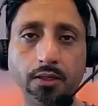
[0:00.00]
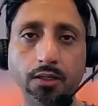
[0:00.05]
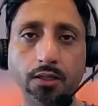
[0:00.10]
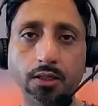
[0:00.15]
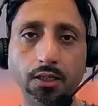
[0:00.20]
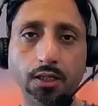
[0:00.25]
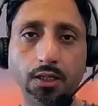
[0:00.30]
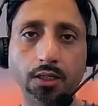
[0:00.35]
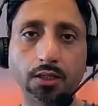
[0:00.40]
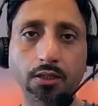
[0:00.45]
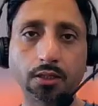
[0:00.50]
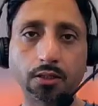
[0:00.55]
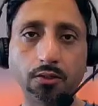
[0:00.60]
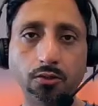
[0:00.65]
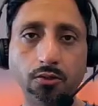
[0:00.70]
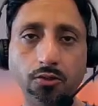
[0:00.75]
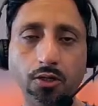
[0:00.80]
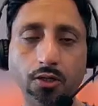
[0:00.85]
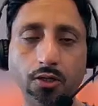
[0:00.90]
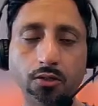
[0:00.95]
is
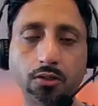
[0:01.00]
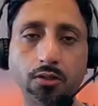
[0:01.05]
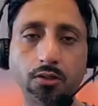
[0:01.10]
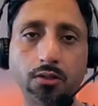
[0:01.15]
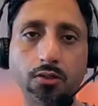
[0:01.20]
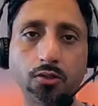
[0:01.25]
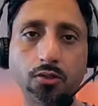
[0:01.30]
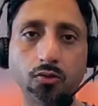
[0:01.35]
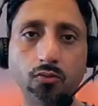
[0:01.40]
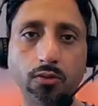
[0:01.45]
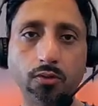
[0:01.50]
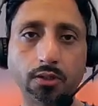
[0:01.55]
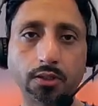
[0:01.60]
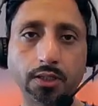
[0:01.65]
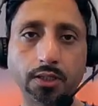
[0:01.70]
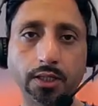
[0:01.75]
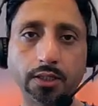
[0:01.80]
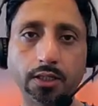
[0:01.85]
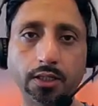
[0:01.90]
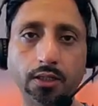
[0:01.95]
not you are
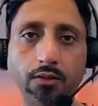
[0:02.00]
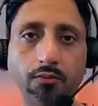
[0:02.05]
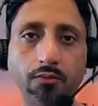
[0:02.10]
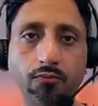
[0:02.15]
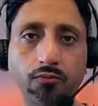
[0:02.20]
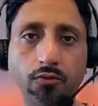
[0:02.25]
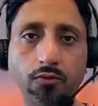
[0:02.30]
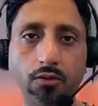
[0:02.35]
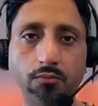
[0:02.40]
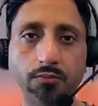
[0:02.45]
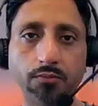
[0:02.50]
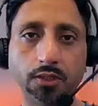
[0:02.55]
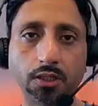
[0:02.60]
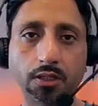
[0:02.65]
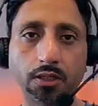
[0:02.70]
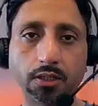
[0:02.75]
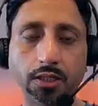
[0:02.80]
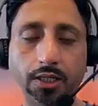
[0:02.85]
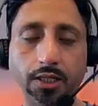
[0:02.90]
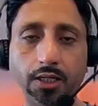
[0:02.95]
getting from the
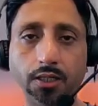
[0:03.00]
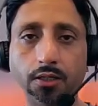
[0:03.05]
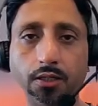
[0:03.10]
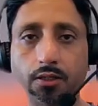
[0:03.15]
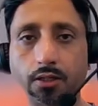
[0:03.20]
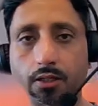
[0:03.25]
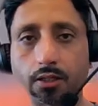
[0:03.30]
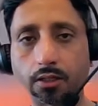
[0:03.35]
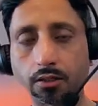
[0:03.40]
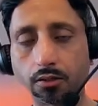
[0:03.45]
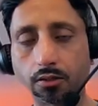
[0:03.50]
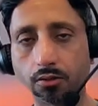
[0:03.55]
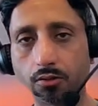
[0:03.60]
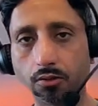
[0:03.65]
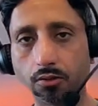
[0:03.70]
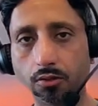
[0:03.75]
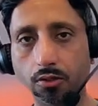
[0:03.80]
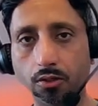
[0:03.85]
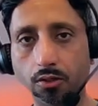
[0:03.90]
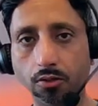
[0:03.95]
sales
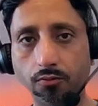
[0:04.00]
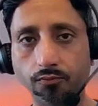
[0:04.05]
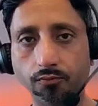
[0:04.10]
of